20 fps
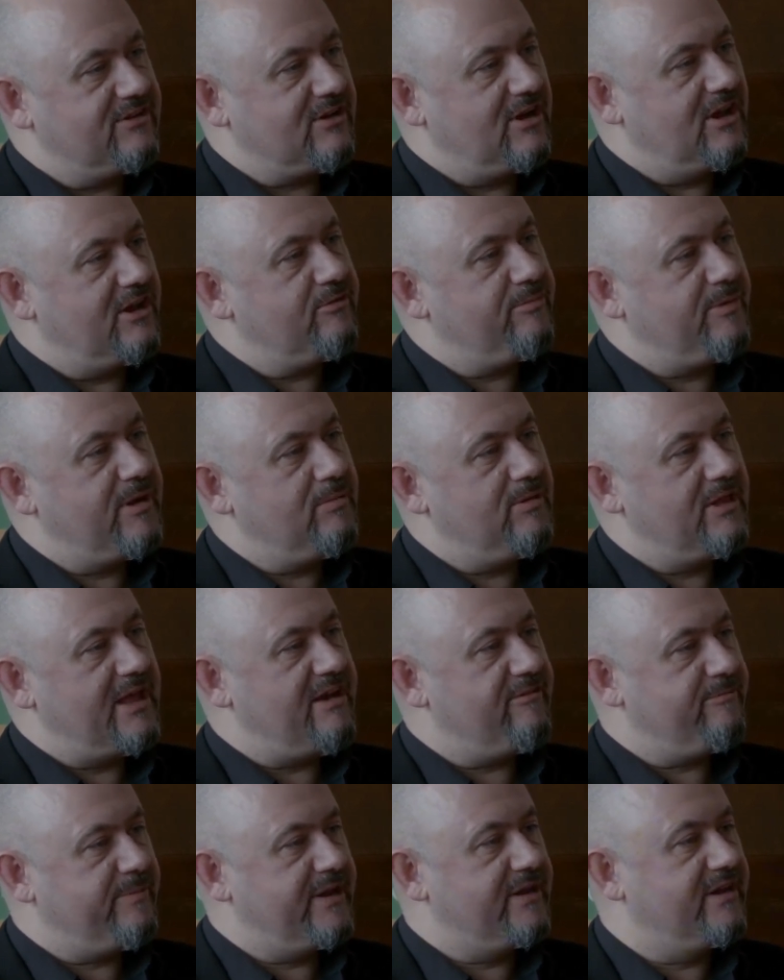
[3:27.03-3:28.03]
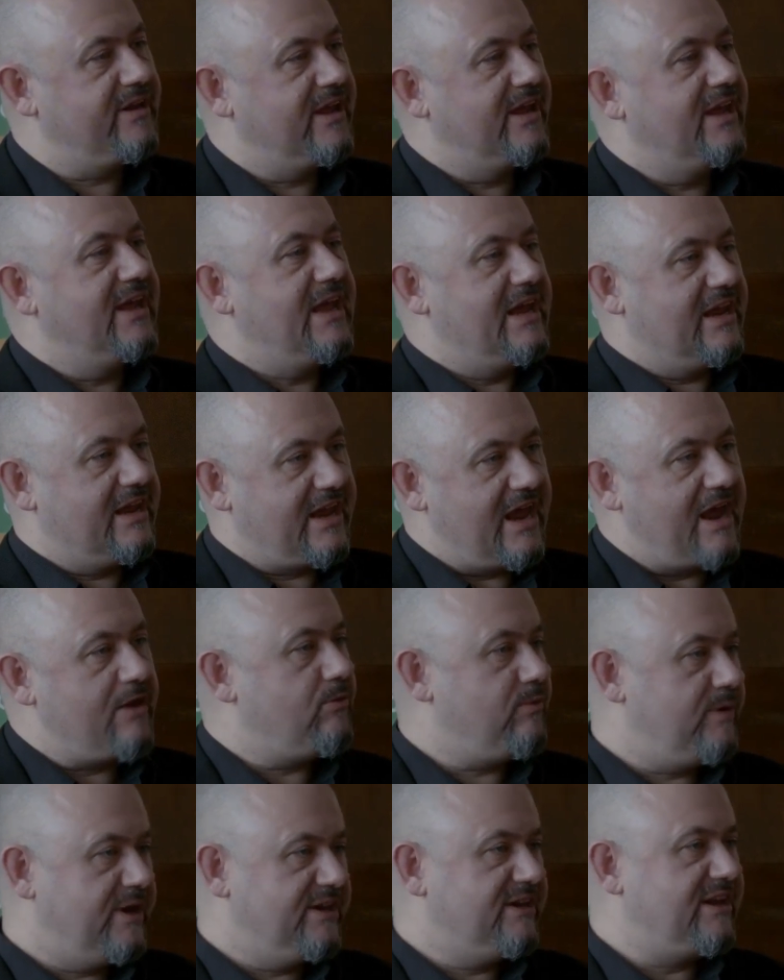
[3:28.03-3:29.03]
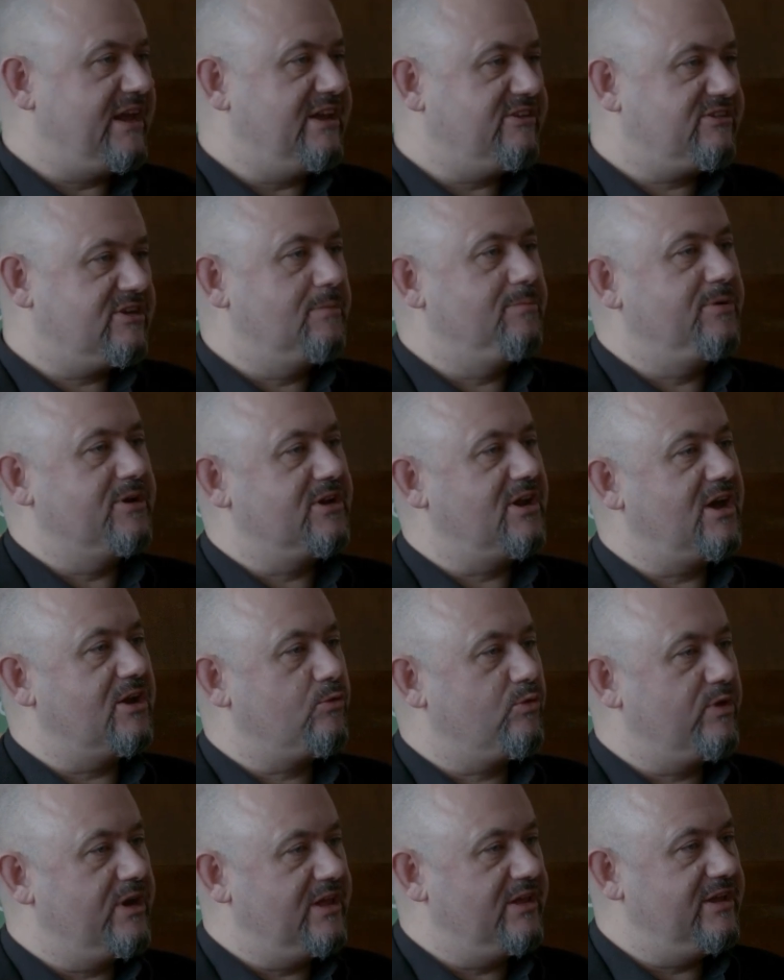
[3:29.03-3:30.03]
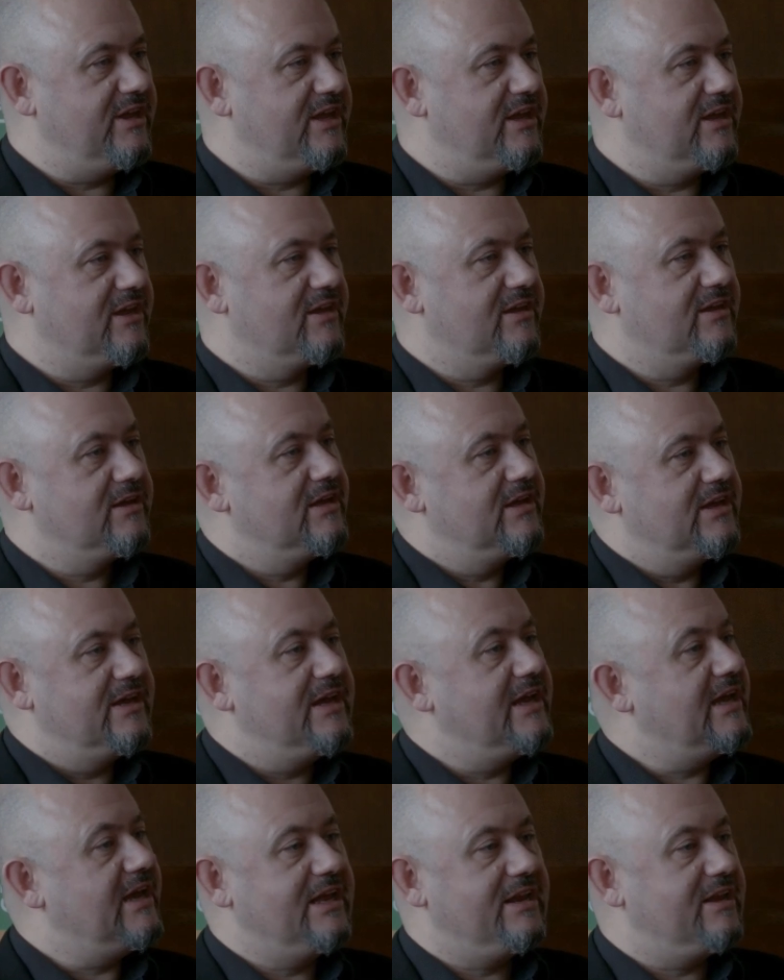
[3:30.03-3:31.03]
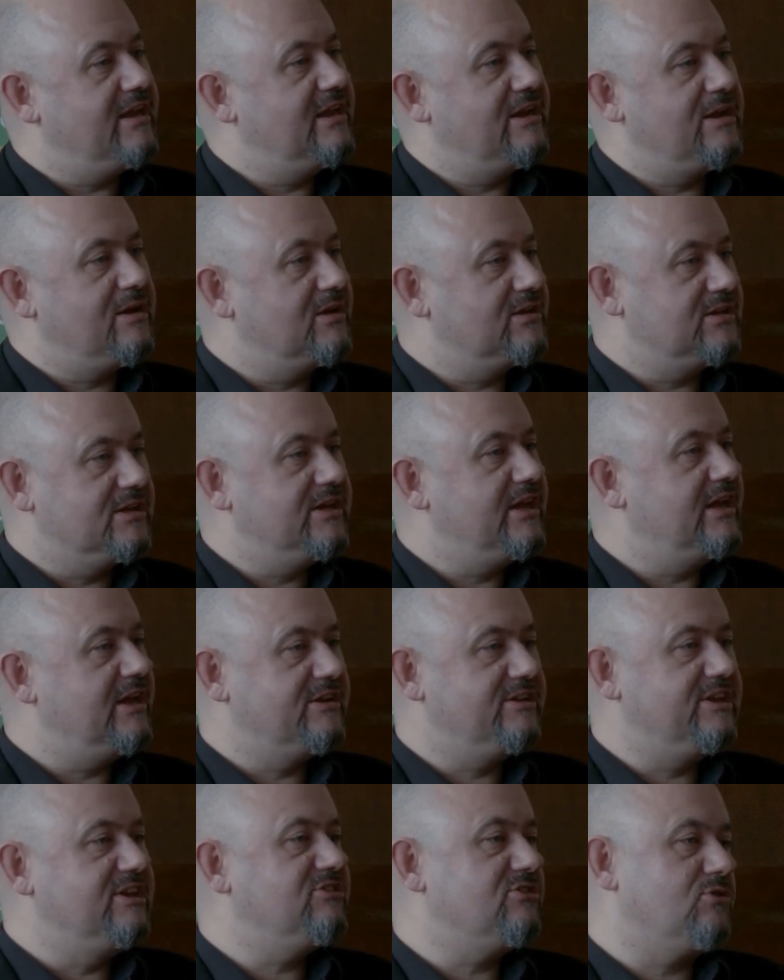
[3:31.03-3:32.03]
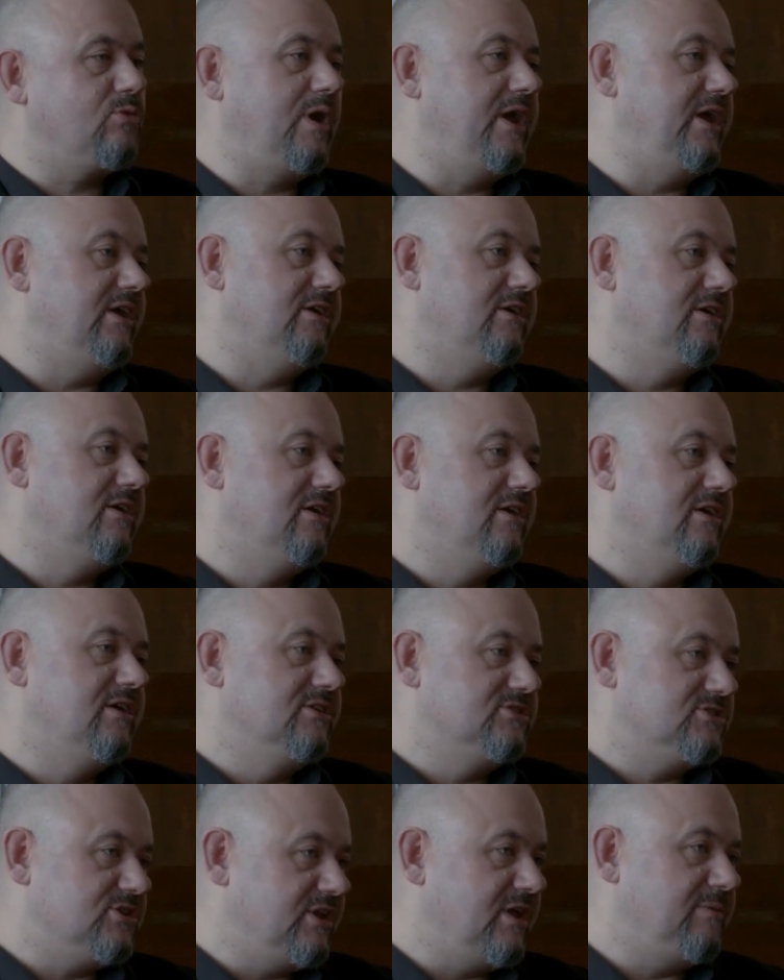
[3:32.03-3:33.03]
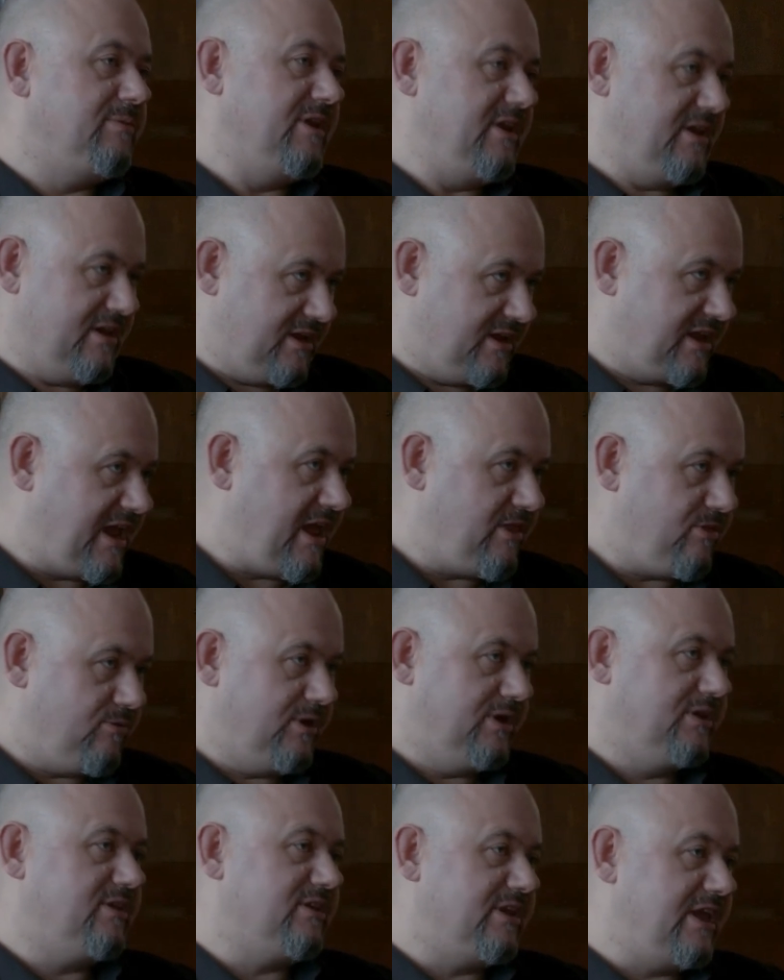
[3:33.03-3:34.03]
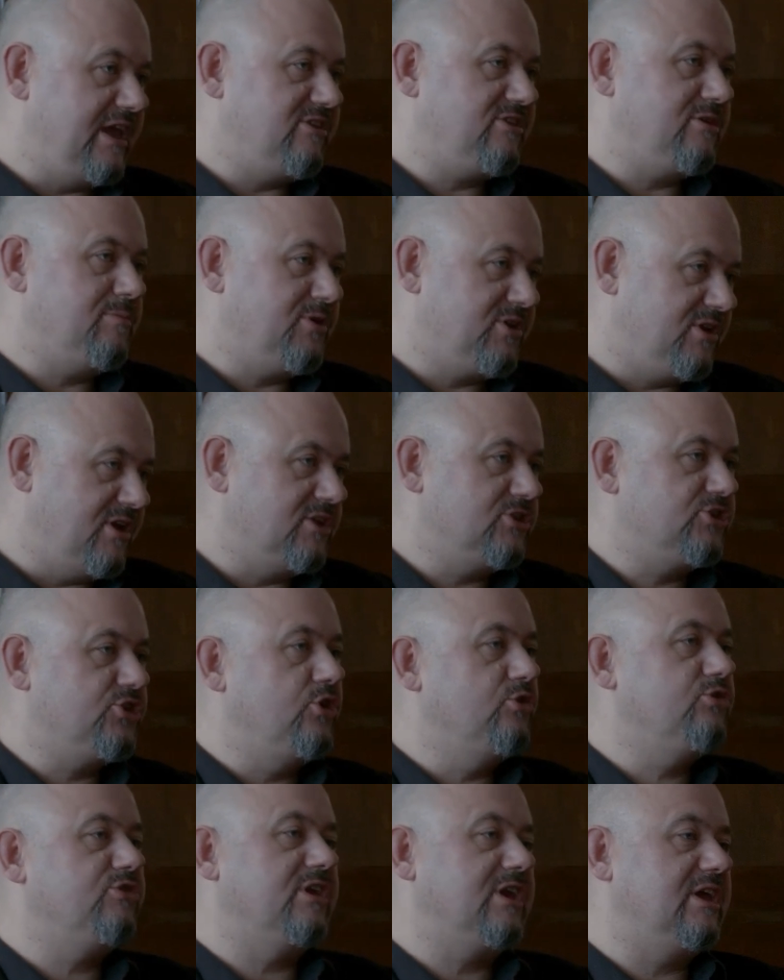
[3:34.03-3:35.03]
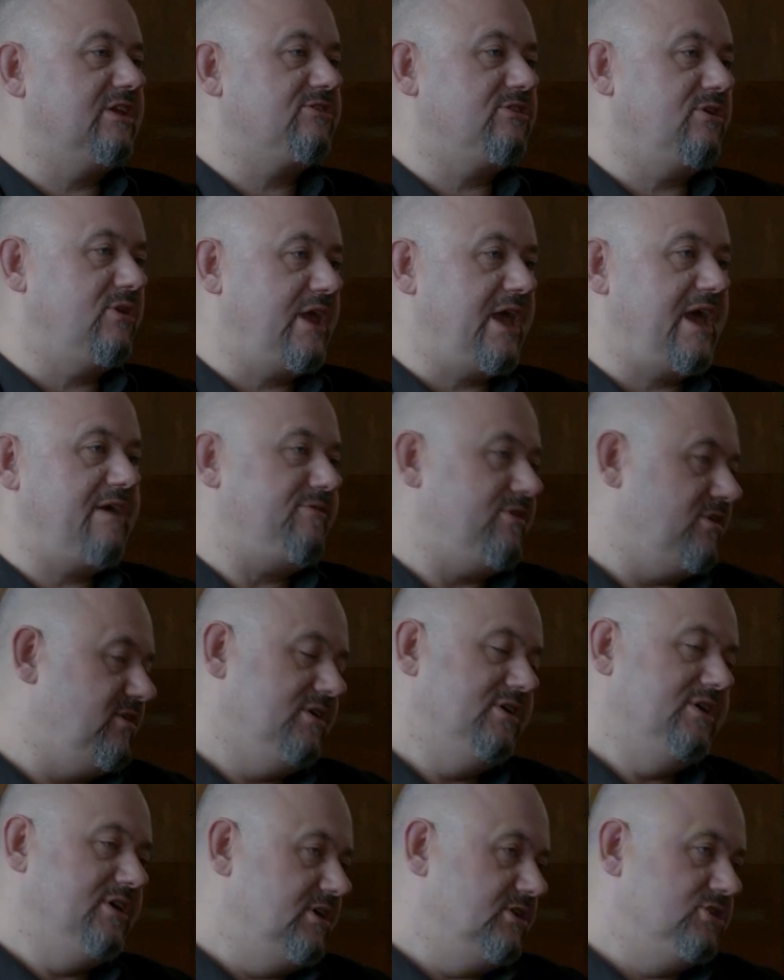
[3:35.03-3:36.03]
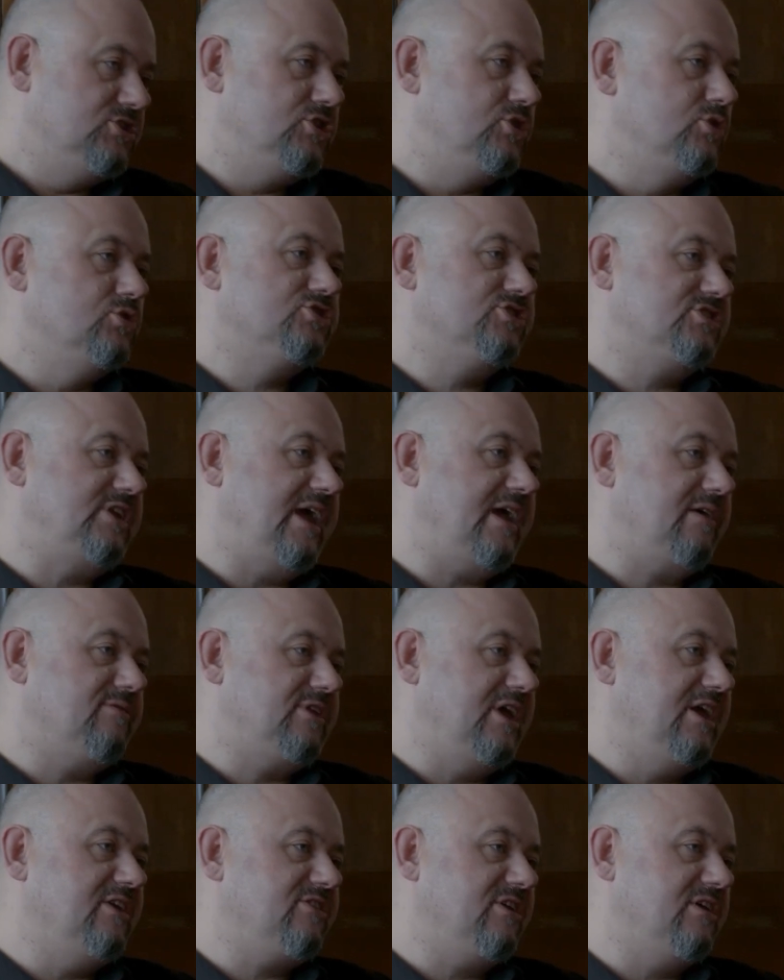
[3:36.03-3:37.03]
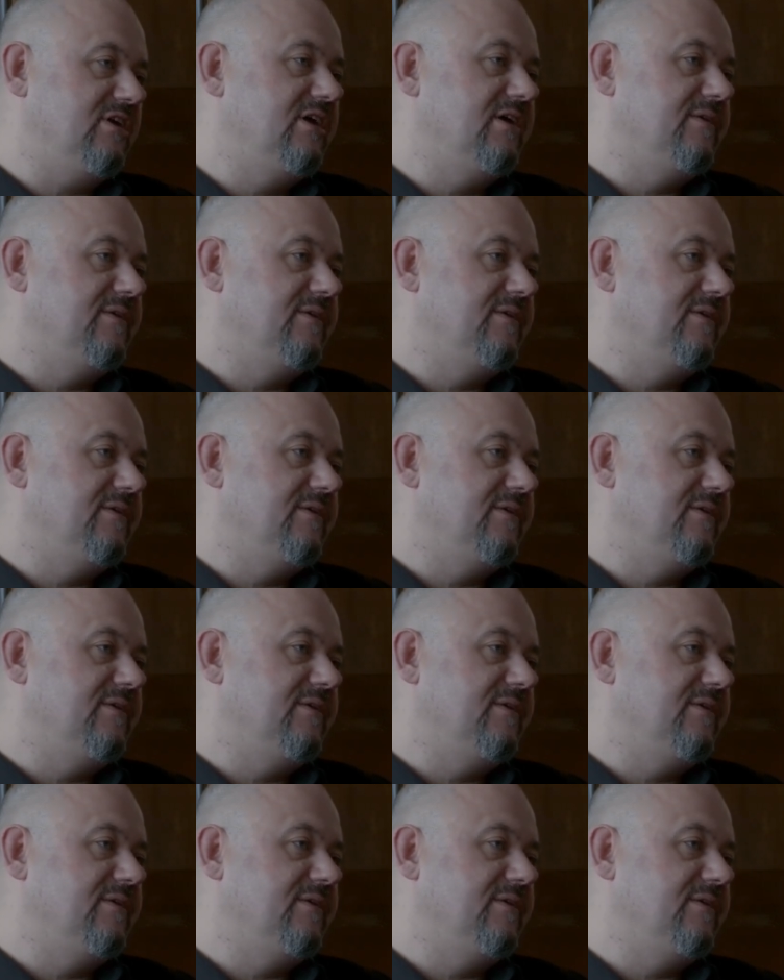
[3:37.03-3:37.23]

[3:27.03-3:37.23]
A lot of people have been gathering data, but not really in a decent way. So they've been gathering the data, but not using it. So they have a huge stack of data.